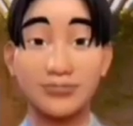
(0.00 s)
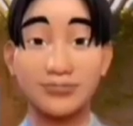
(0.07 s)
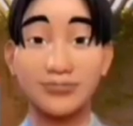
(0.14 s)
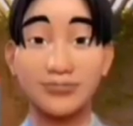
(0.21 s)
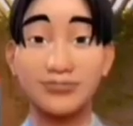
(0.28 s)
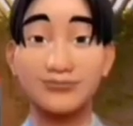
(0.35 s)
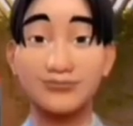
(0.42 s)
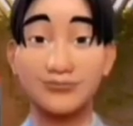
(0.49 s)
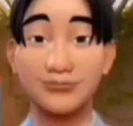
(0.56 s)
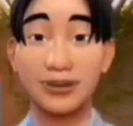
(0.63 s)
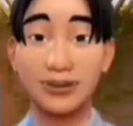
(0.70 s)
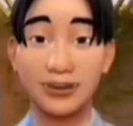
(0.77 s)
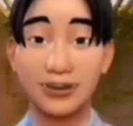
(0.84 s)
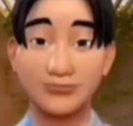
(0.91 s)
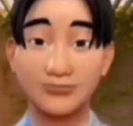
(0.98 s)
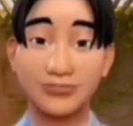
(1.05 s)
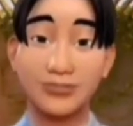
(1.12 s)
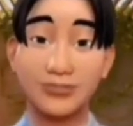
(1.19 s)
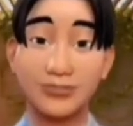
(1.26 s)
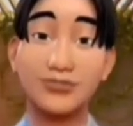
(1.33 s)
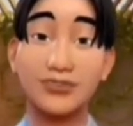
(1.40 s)
your HR that they will get the
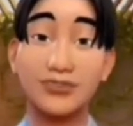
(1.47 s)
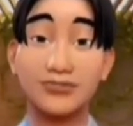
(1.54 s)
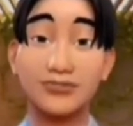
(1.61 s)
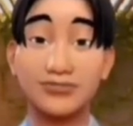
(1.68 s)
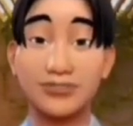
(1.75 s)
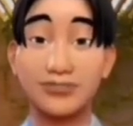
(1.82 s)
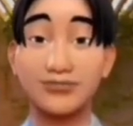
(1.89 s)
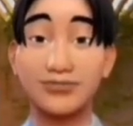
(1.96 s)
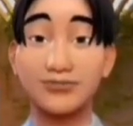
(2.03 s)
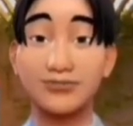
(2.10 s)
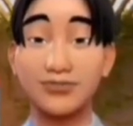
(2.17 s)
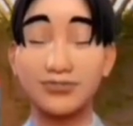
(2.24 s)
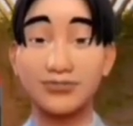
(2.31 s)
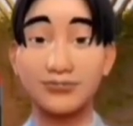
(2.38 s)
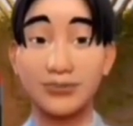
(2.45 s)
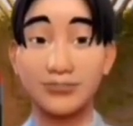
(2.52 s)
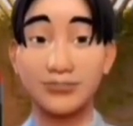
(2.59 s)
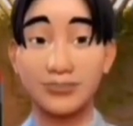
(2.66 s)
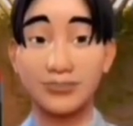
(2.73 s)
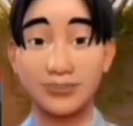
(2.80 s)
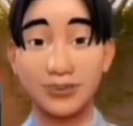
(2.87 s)
email. For me it was done very smoothly.
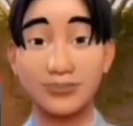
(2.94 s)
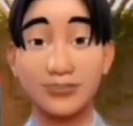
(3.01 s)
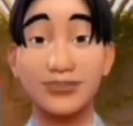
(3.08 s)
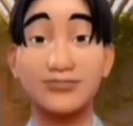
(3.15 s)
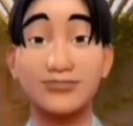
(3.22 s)
Fine.